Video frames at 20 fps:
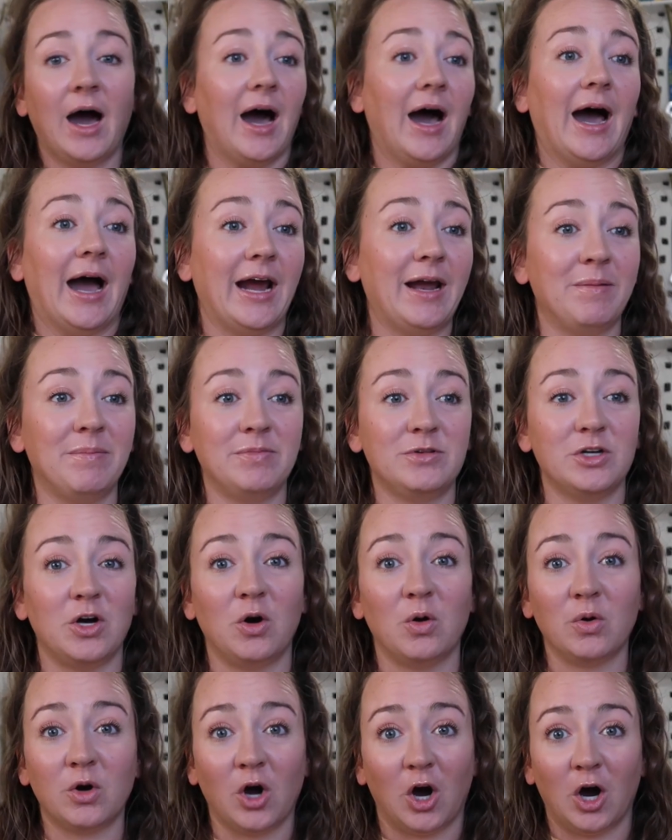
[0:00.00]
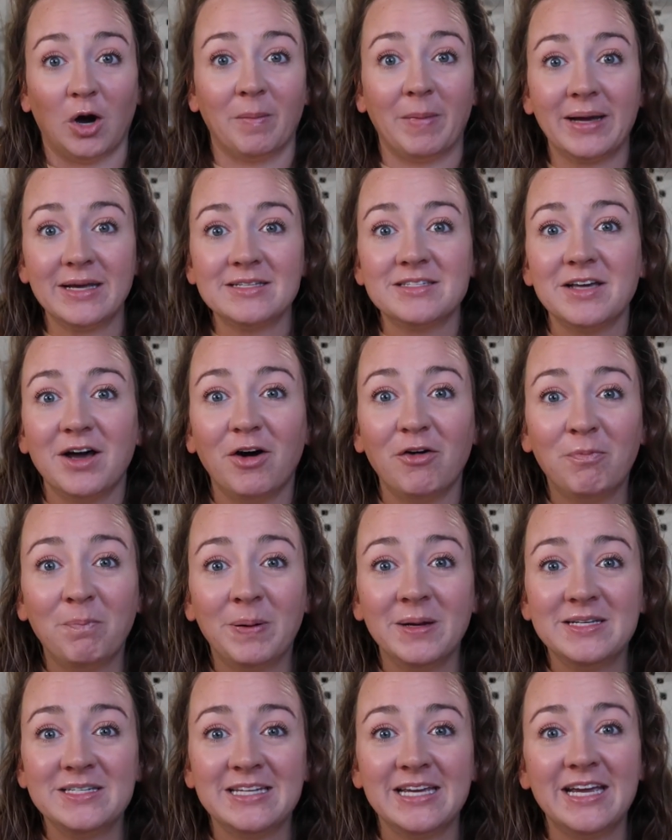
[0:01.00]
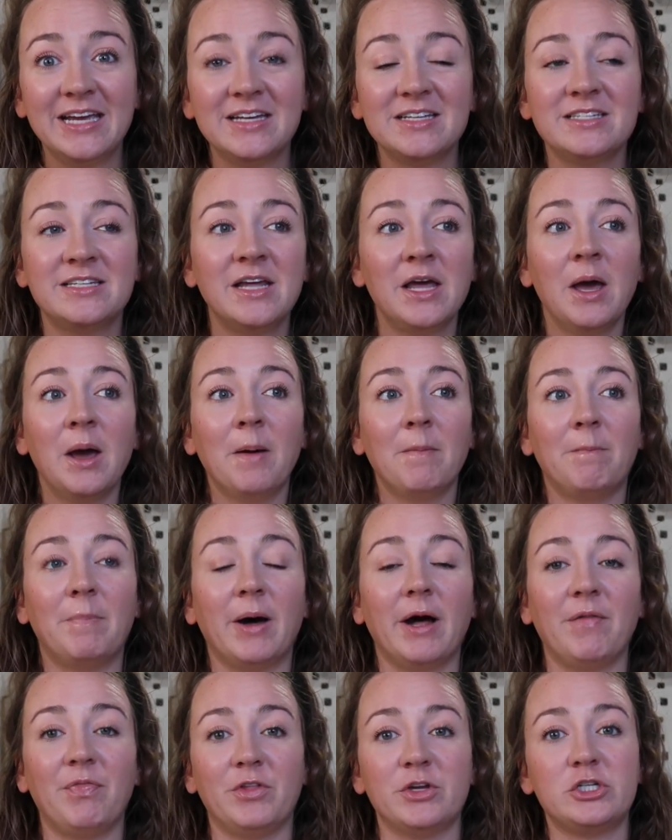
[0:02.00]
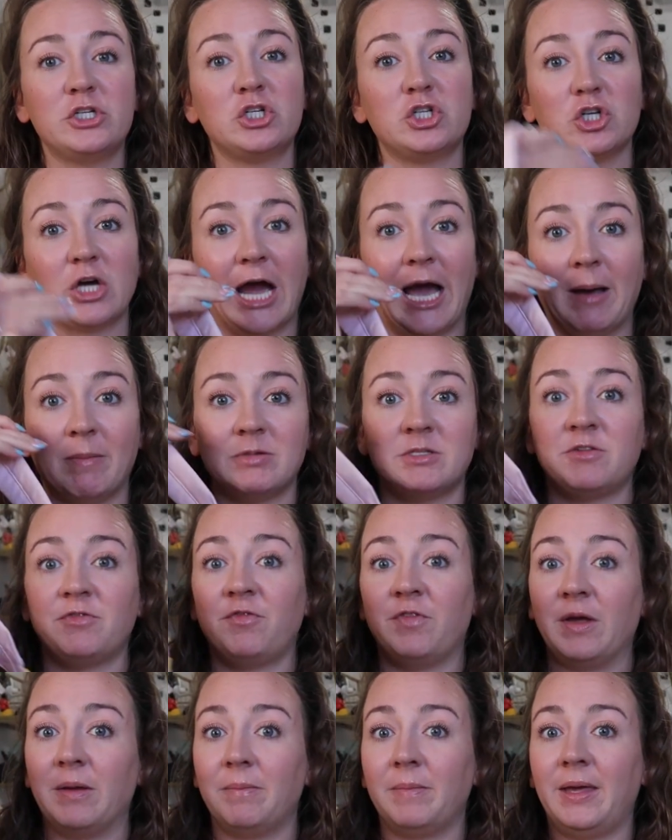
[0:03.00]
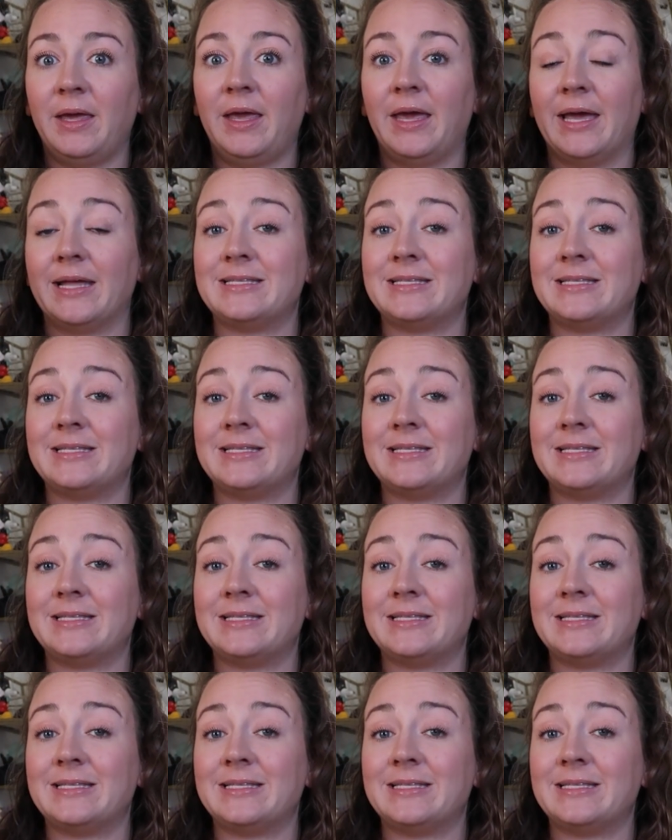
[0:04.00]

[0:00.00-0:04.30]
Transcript: I don't call myself petite, but the straps fit me.